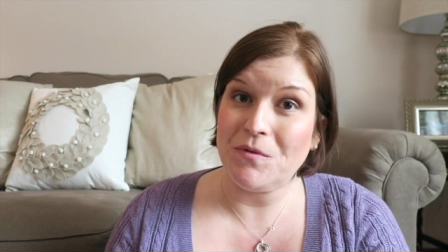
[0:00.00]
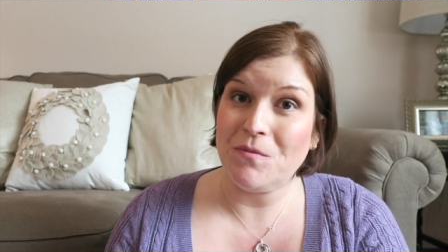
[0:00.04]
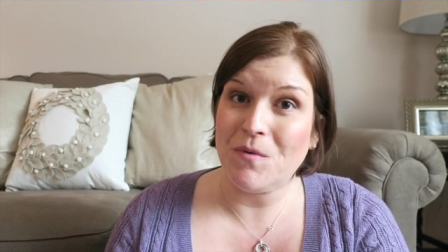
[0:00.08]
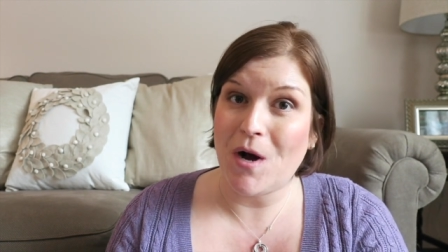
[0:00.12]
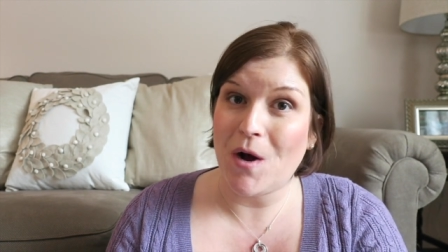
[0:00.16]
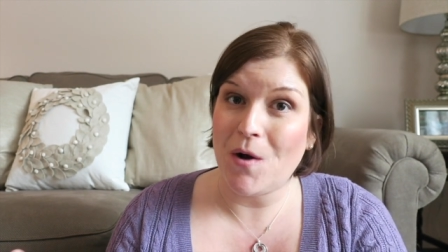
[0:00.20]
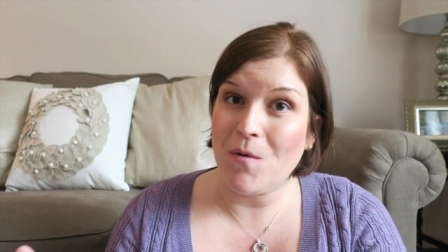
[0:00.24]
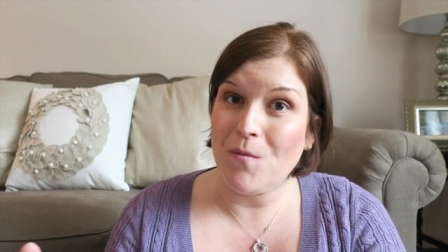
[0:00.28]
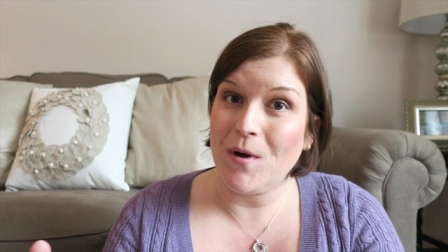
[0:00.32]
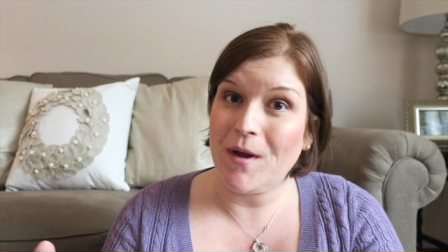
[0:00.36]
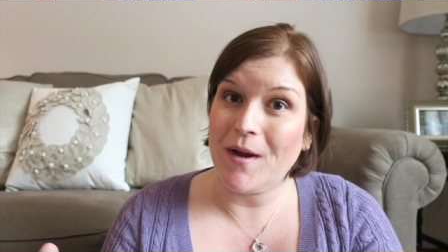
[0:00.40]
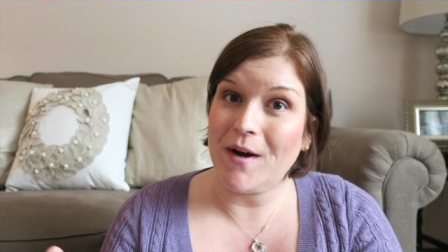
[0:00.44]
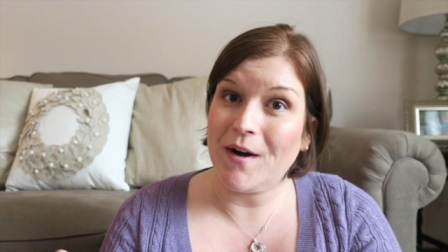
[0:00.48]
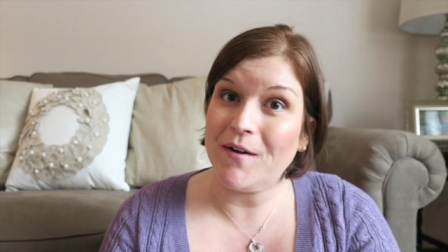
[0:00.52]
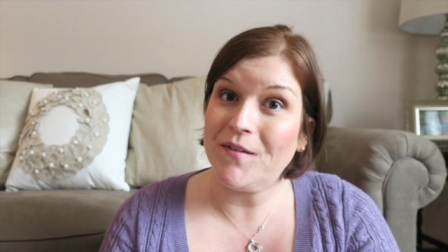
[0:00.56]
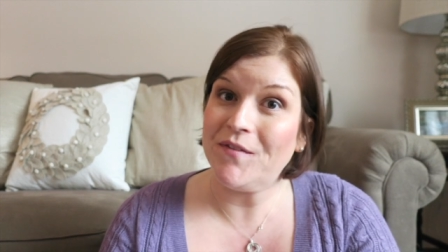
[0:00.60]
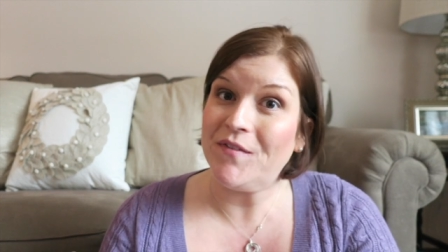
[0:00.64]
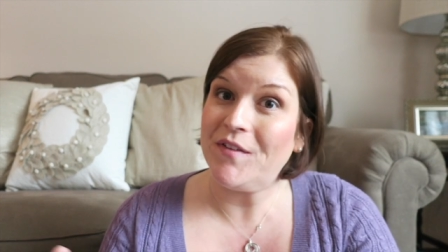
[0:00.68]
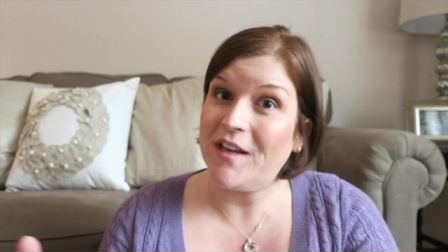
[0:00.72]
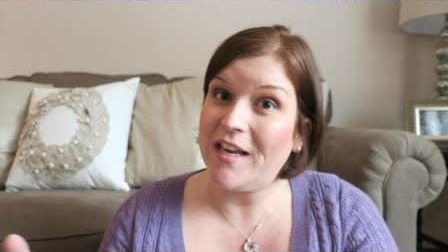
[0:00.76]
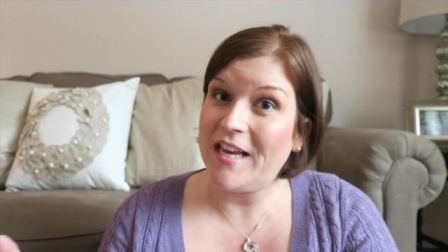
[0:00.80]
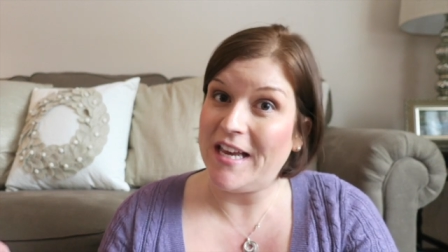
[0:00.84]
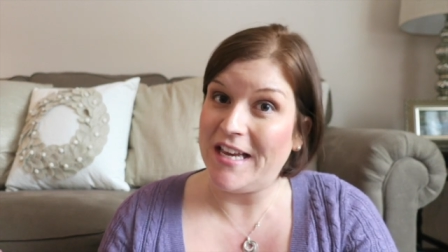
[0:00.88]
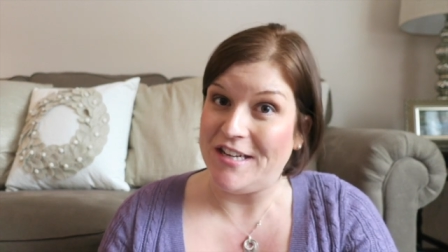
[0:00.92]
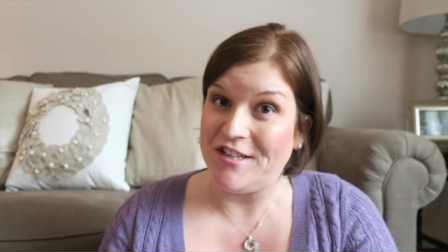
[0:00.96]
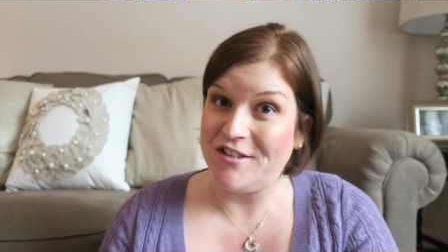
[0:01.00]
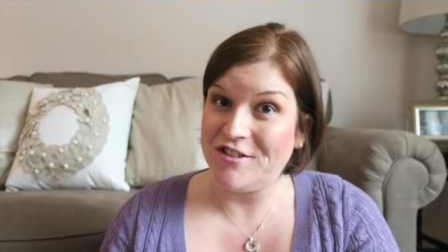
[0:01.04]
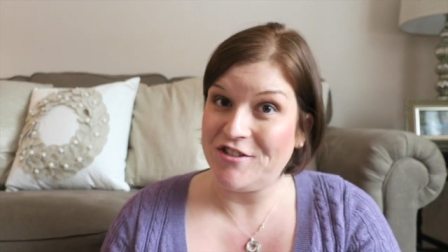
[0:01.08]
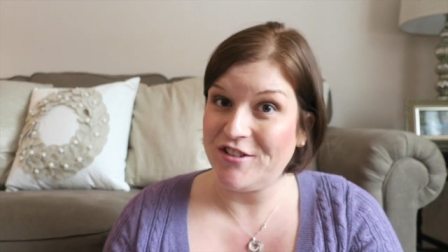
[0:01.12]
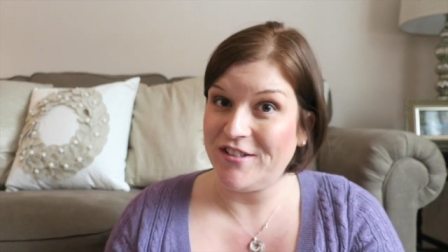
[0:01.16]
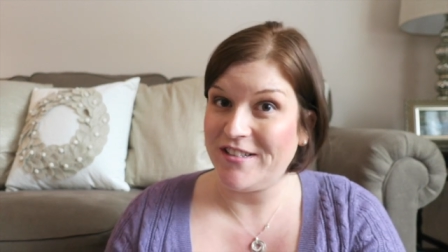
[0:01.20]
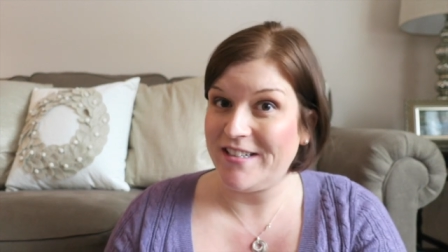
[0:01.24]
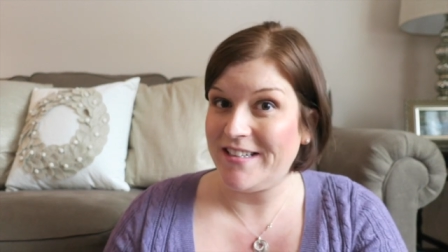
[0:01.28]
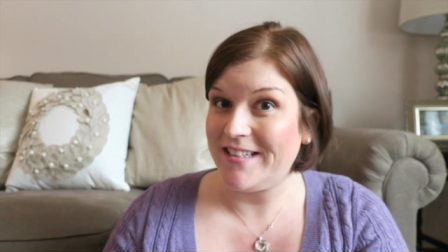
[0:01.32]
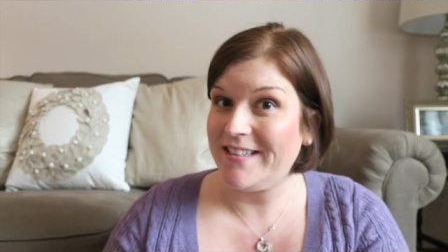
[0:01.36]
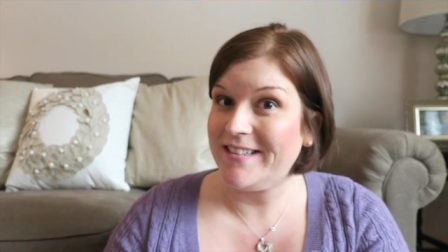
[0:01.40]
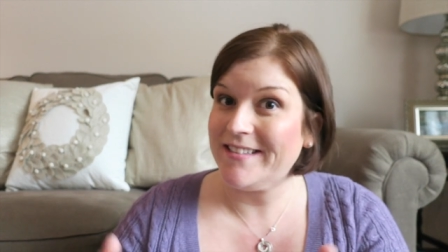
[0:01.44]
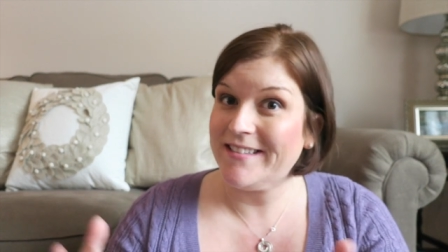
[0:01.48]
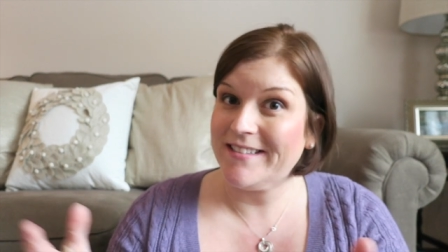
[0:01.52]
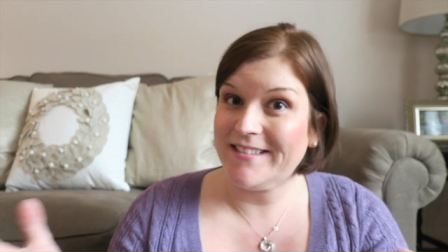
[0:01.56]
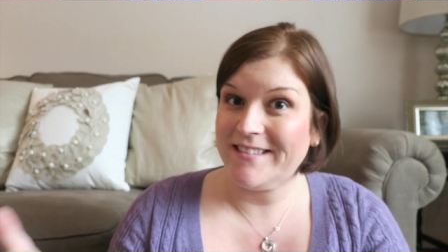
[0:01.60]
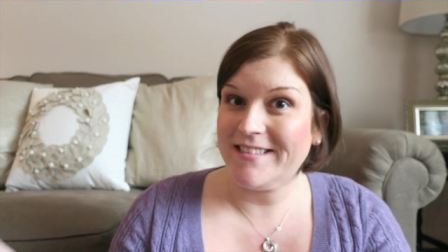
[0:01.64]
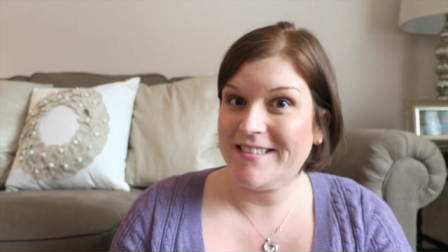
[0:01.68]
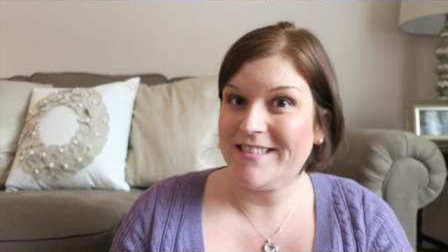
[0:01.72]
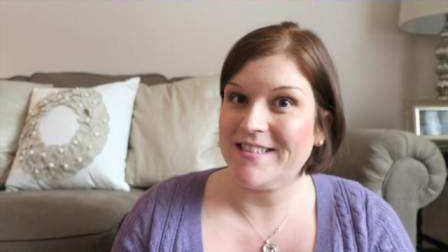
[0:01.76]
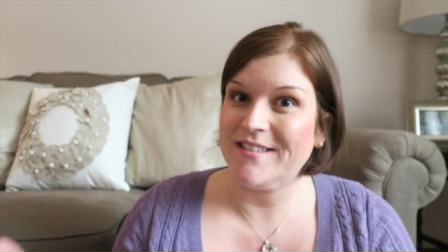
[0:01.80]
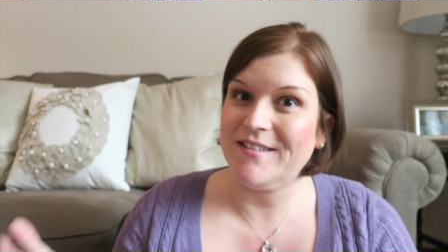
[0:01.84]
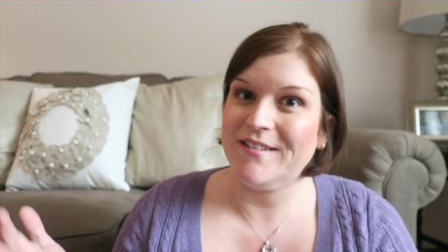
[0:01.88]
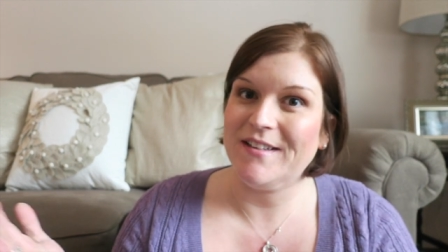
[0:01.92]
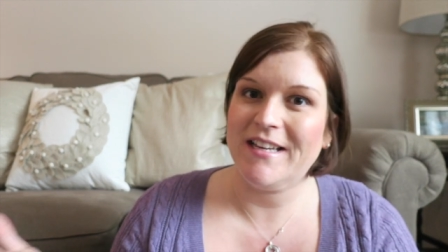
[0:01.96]
while we are vacationing.
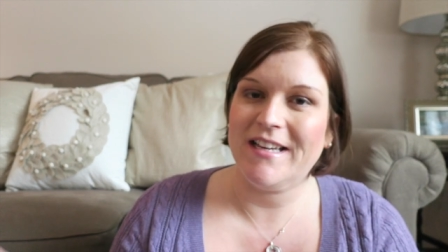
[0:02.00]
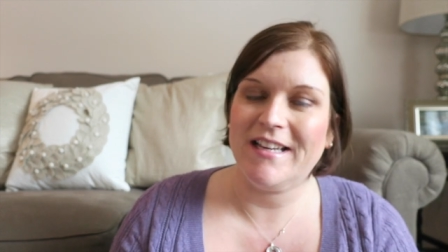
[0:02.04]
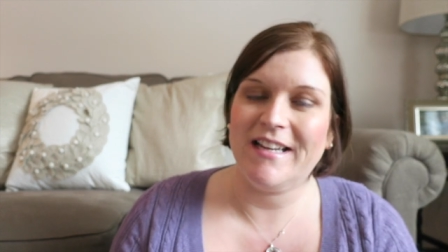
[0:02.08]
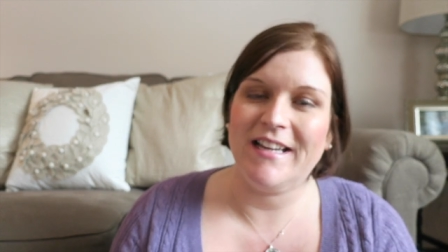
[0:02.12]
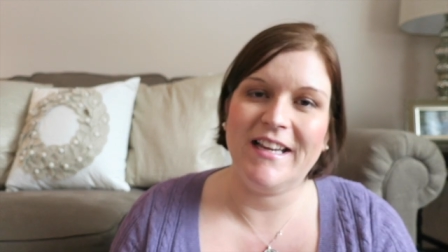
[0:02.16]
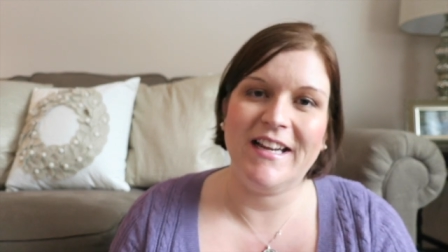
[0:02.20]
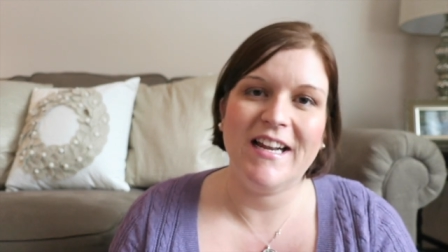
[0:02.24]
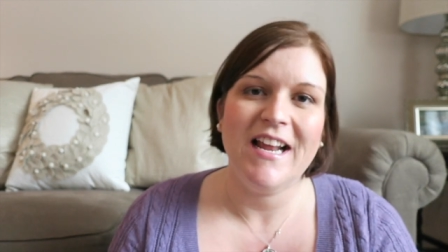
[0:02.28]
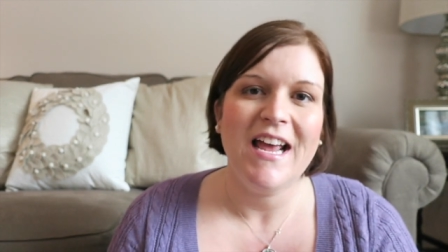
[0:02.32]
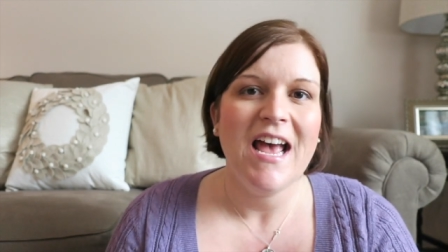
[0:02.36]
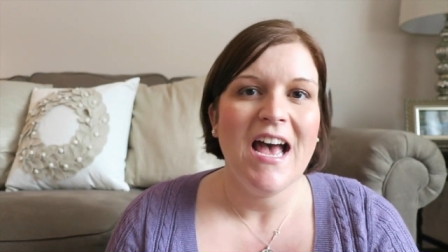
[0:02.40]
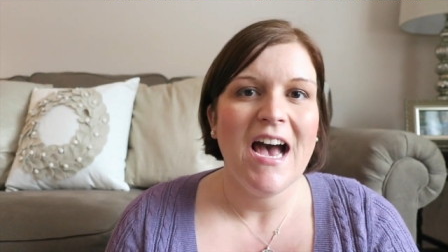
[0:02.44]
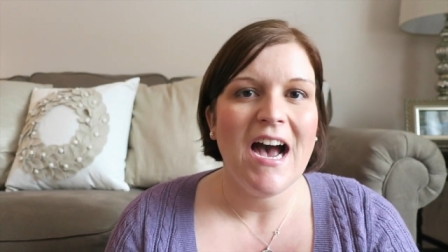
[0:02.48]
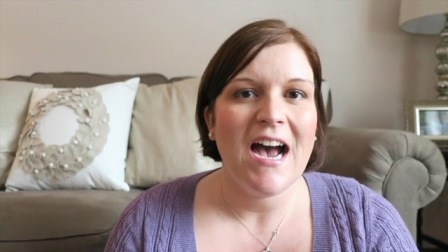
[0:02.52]
So hint hint,